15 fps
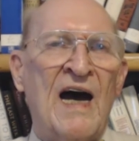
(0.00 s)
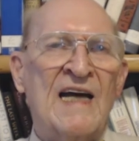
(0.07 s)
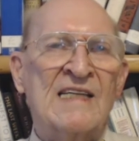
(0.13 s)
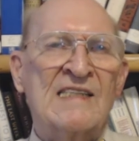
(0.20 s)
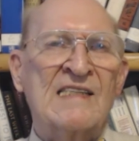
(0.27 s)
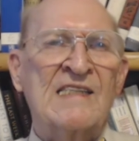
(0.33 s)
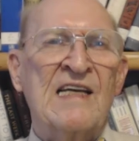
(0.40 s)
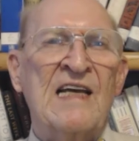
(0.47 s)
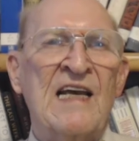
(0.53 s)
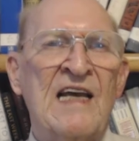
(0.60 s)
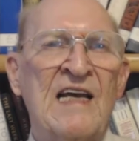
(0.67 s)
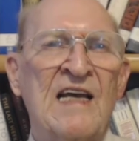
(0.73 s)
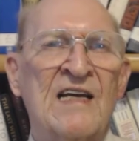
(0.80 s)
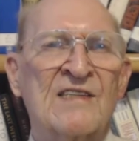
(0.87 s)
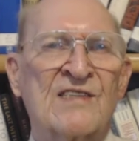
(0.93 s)
I
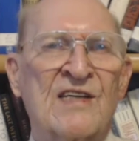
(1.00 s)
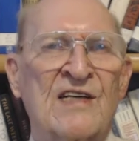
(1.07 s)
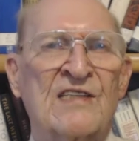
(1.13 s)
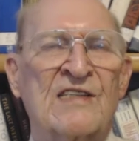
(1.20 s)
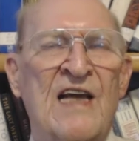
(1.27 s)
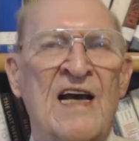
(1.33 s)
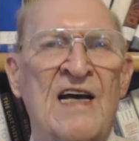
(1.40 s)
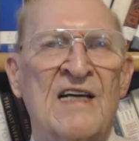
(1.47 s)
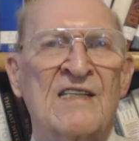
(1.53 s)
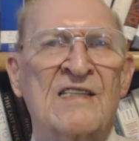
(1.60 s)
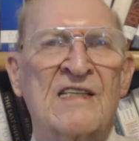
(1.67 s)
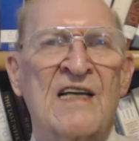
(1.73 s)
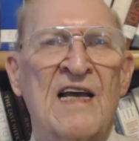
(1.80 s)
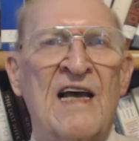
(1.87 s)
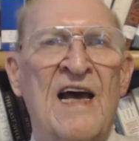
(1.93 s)
see
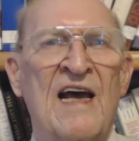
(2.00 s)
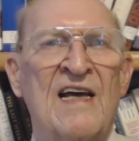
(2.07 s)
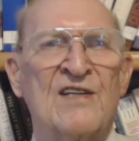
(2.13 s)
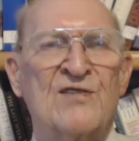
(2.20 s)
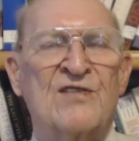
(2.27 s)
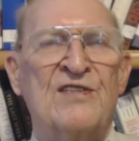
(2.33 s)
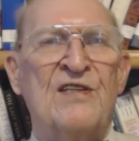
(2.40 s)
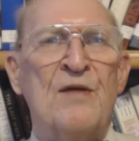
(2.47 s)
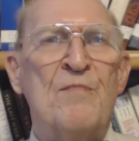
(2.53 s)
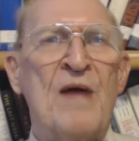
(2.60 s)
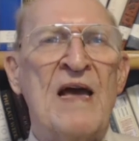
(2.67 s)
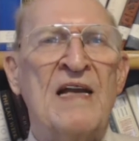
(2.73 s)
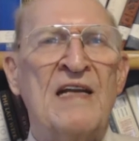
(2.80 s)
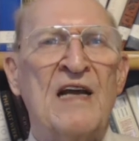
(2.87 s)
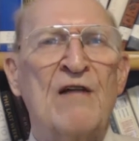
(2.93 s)
success as
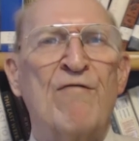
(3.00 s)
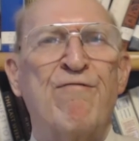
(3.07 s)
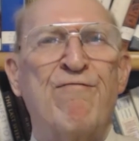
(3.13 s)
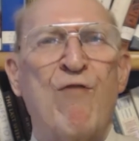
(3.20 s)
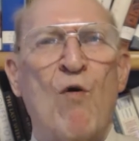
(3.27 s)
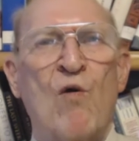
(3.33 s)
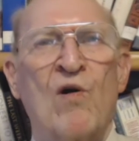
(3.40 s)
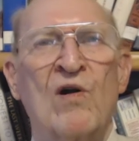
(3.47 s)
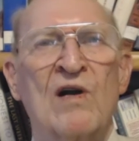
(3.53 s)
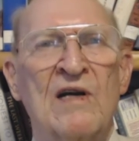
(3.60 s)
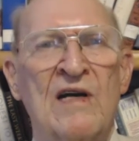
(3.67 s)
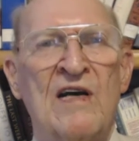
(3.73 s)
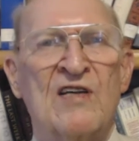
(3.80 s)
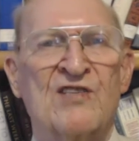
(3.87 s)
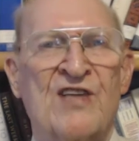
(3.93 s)
demanding
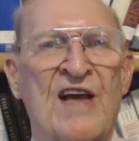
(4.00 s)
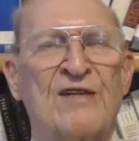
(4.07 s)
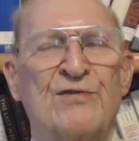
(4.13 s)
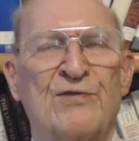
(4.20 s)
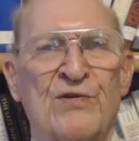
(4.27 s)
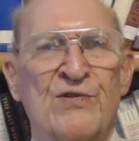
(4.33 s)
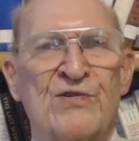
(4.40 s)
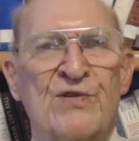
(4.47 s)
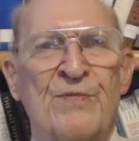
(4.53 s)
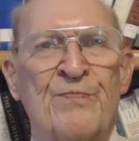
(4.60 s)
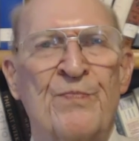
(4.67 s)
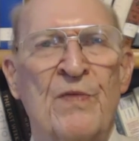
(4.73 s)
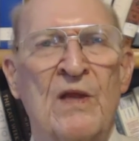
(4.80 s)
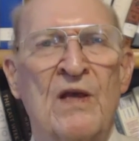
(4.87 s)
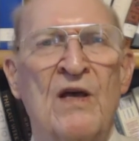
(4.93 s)
four essentials
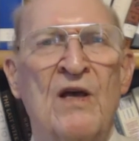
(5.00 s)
